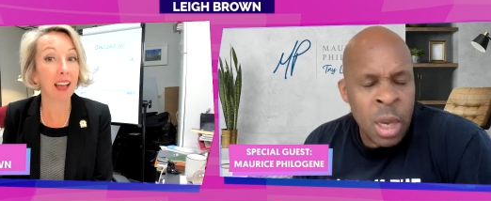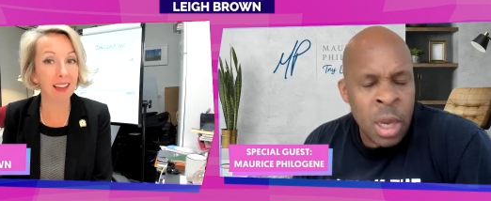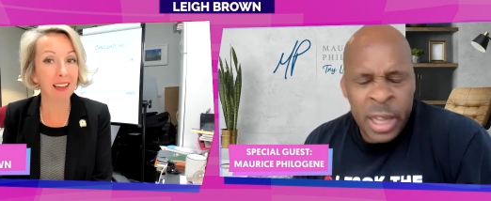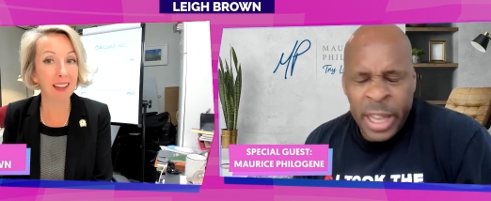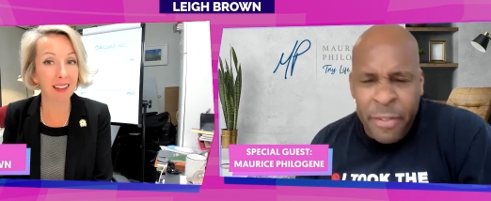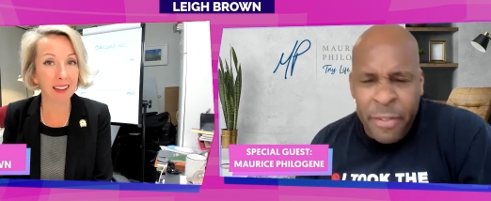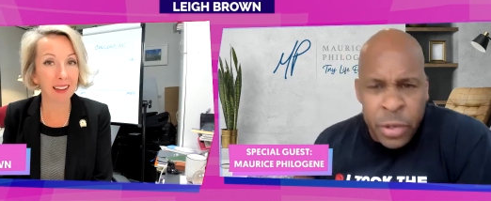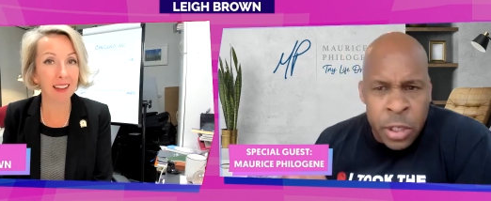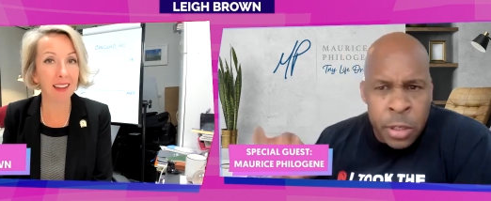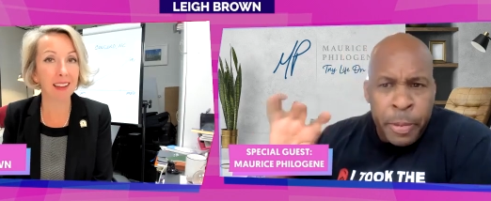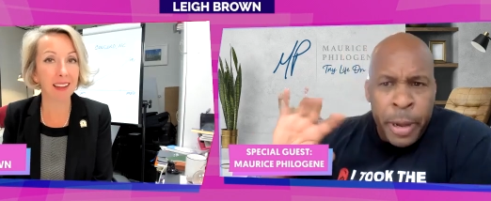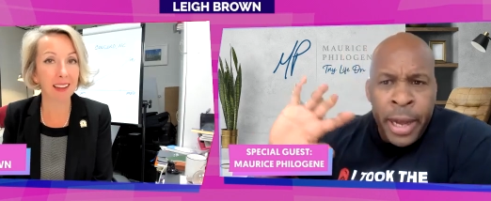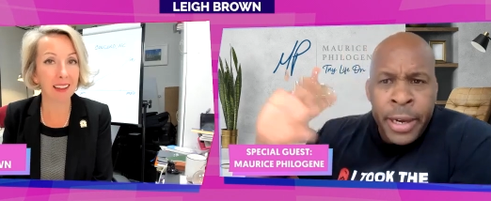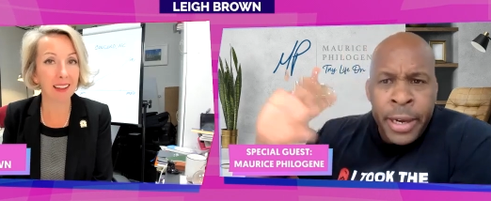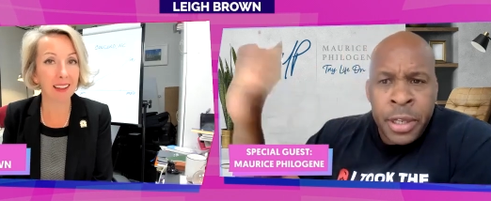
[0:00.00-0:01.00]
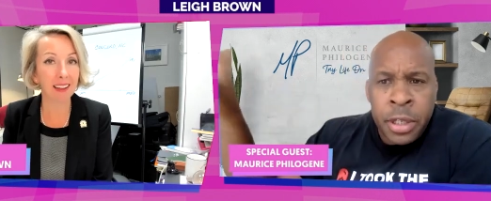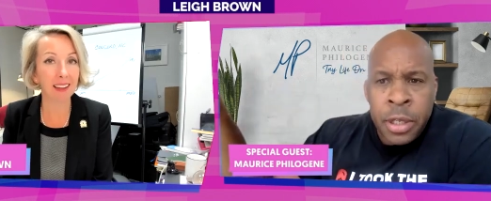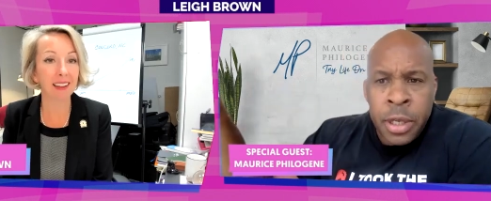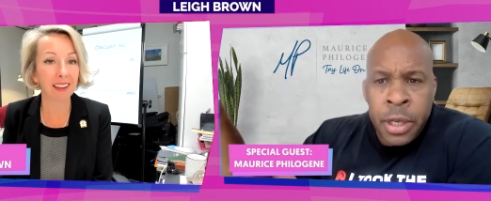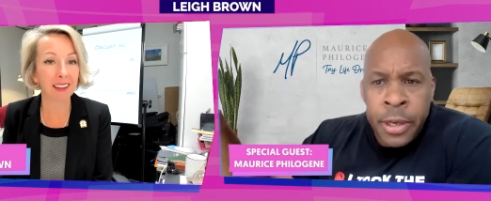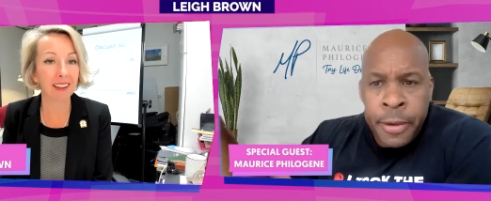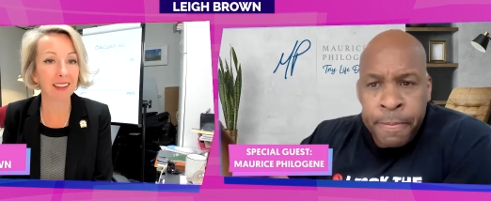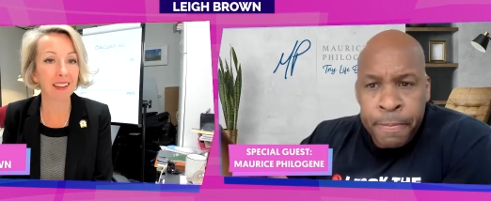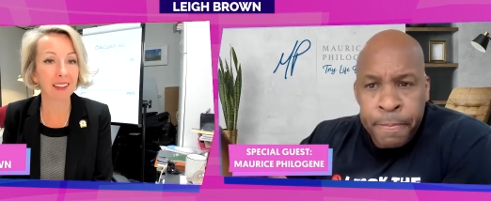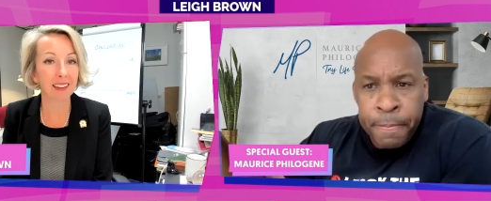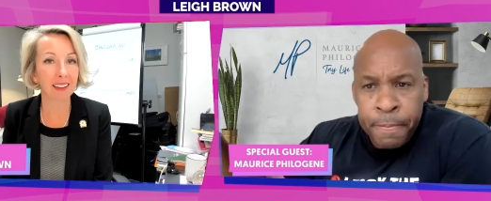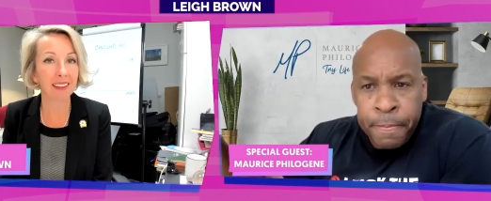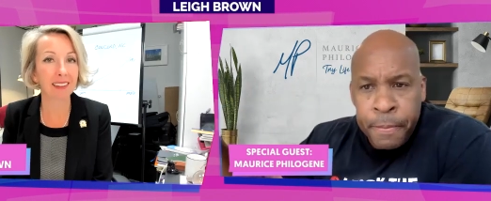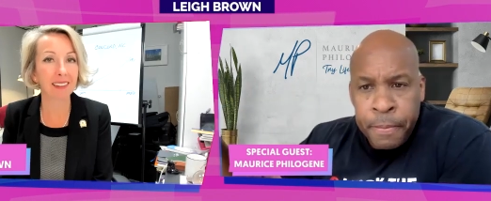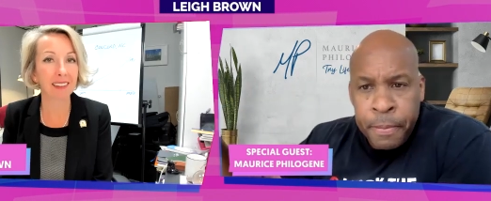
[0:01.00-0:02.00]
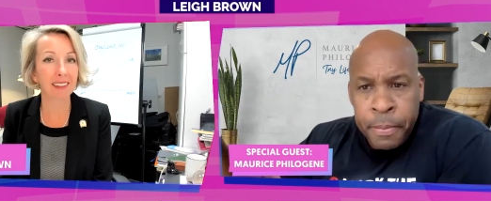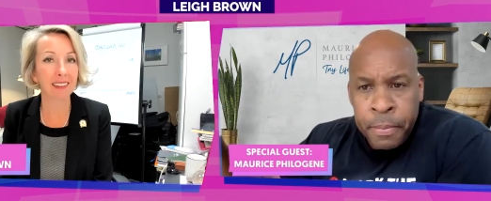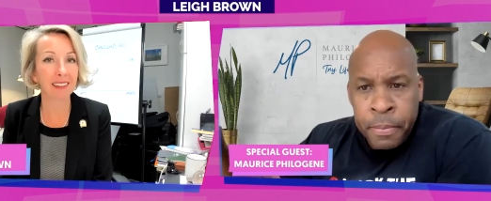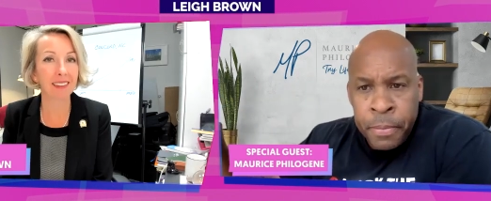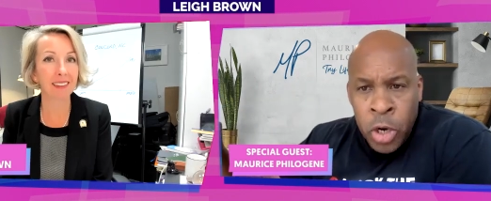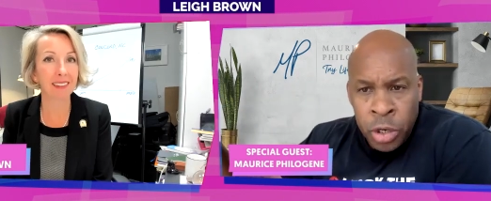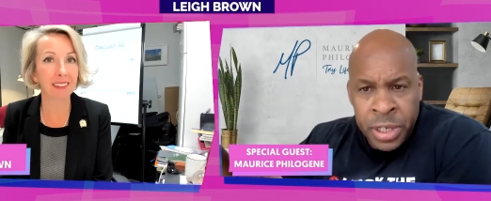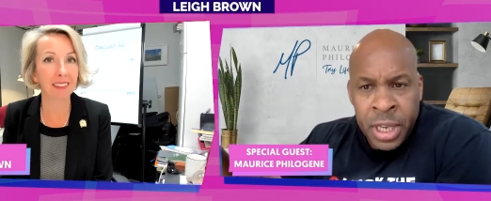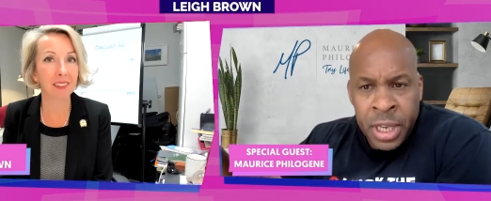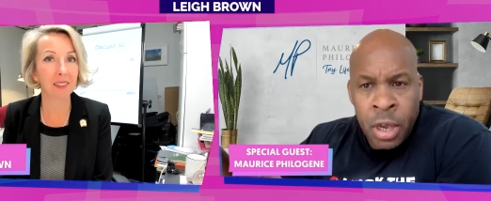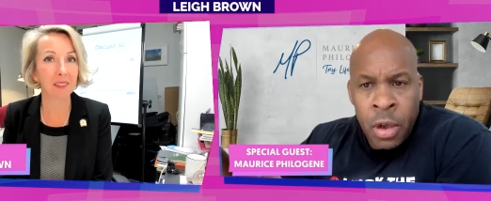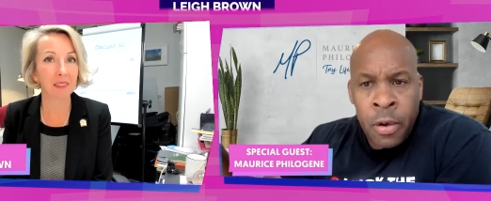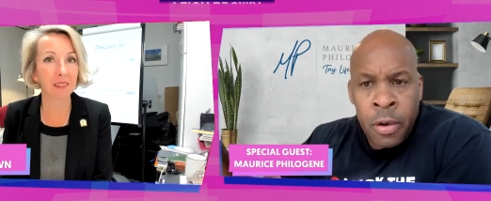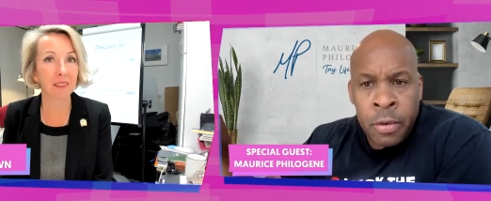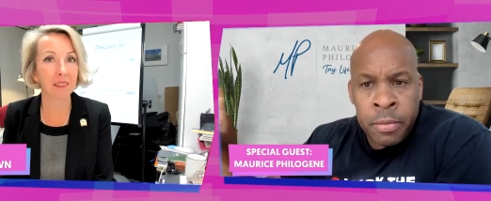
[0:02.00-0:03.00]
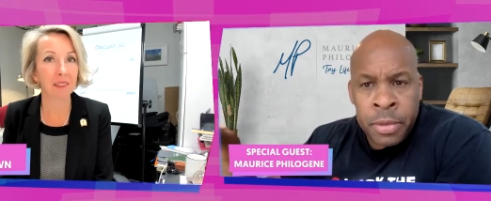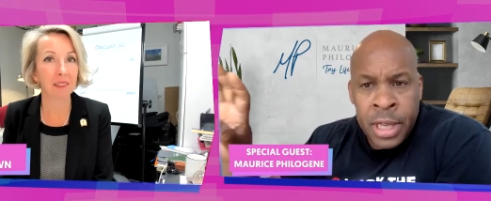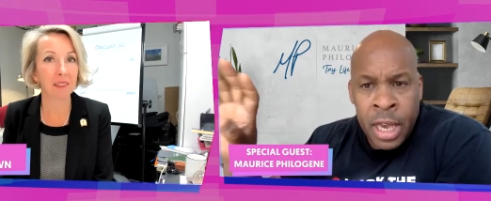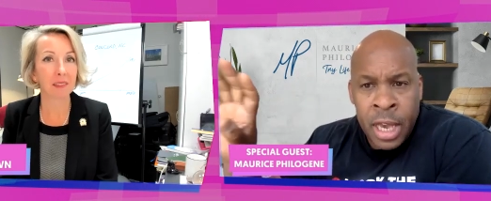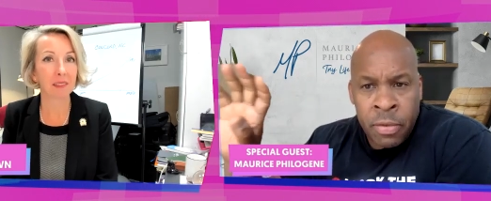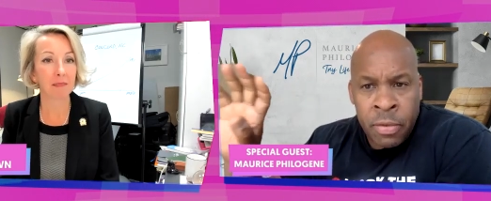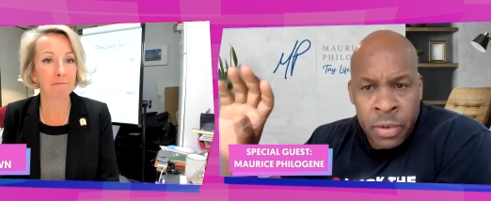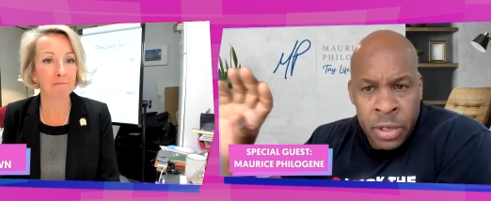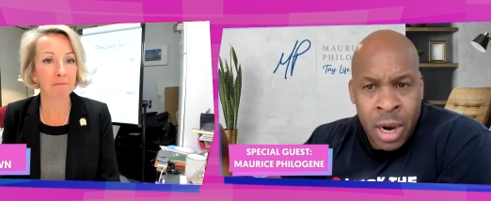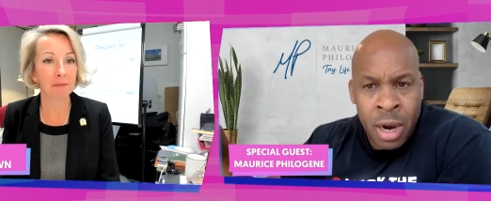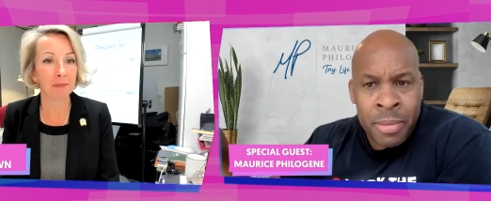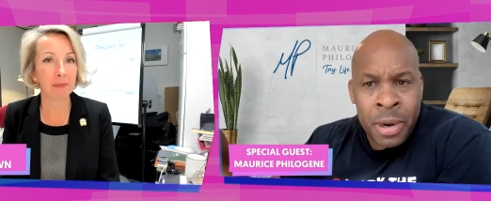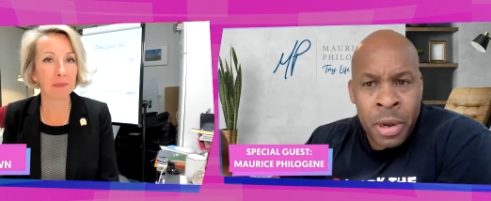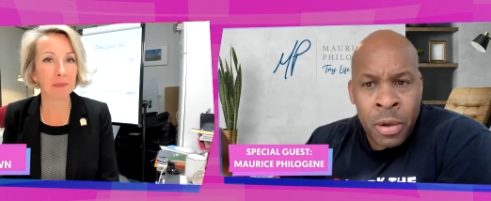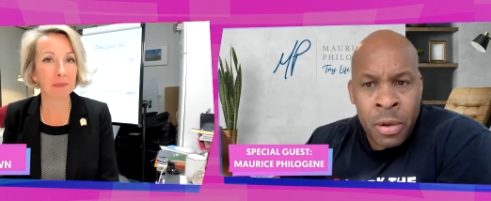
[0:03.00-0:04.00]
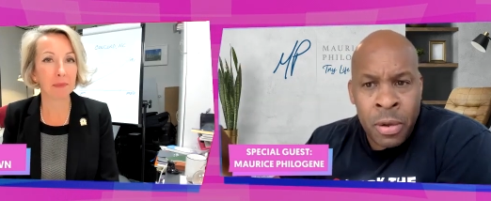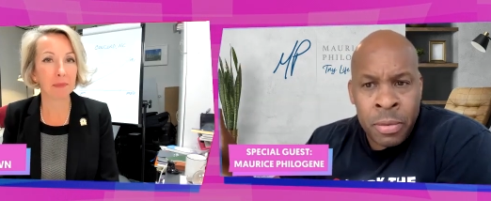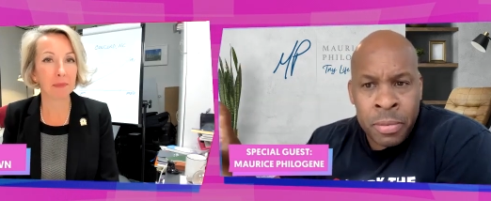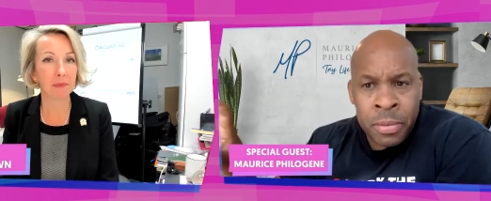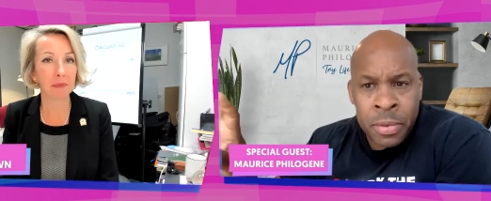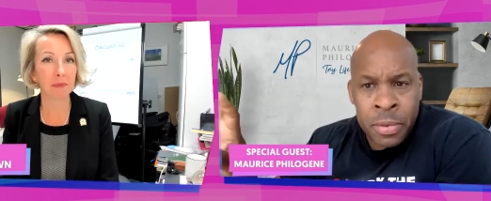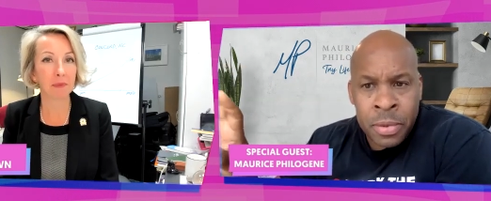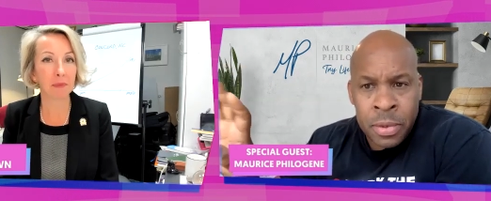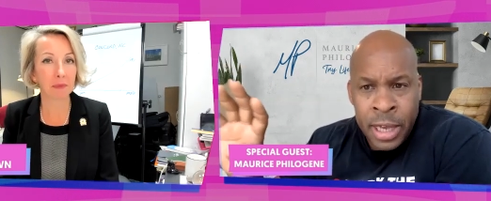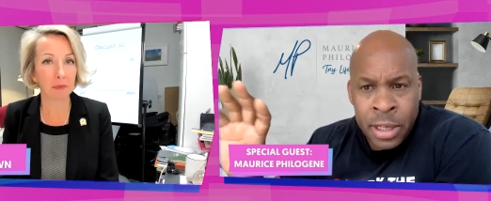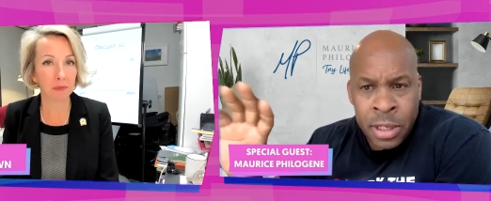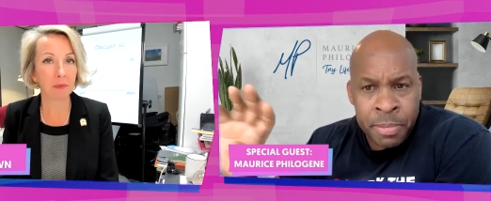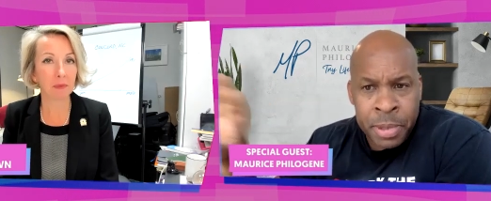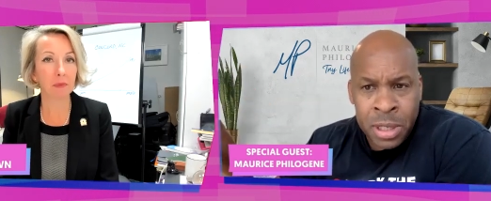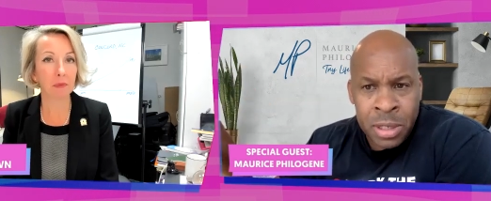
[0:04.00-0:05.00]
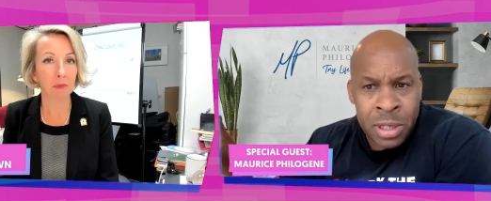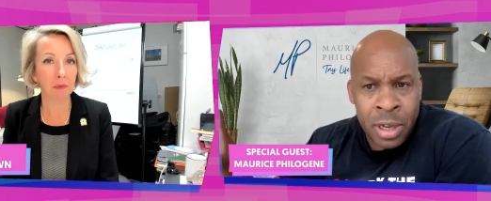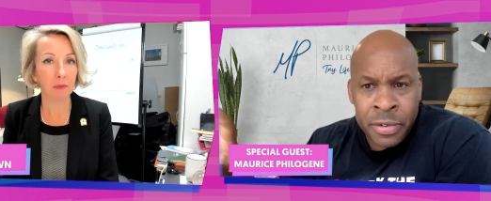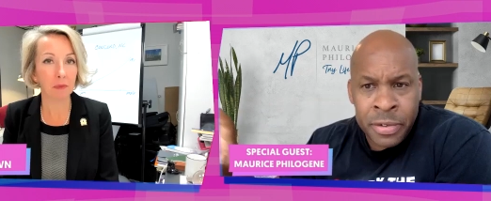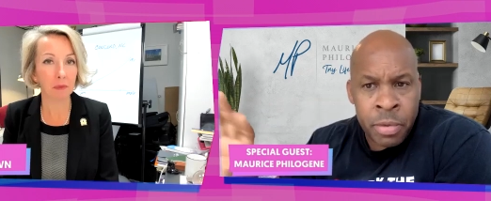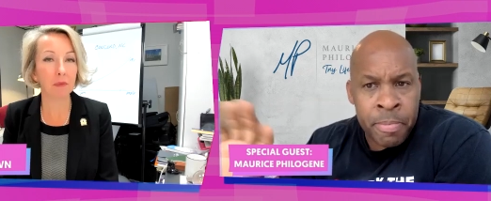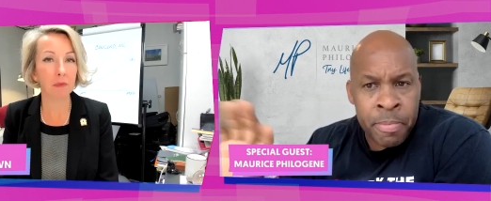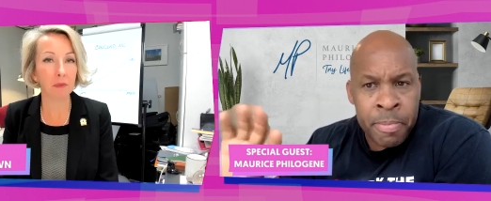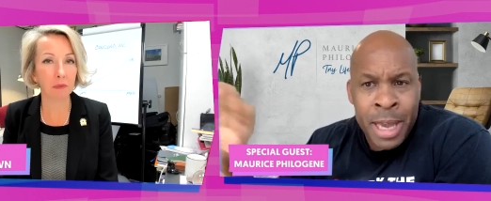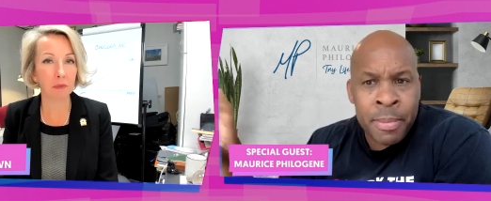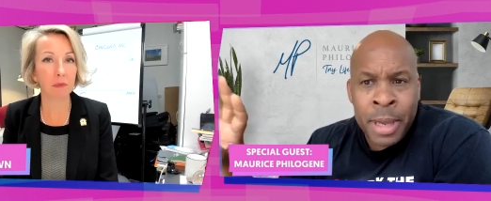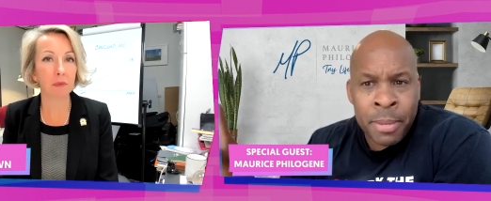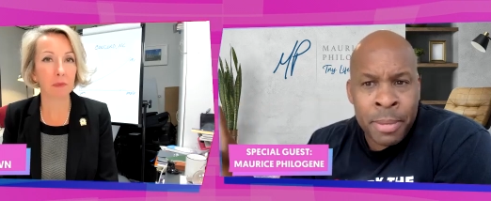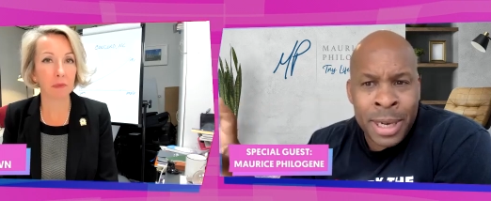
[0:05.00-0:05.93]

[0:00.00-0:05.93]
Speaker 1: I've responded to nursing homes and retirement homes as a police officer many, many,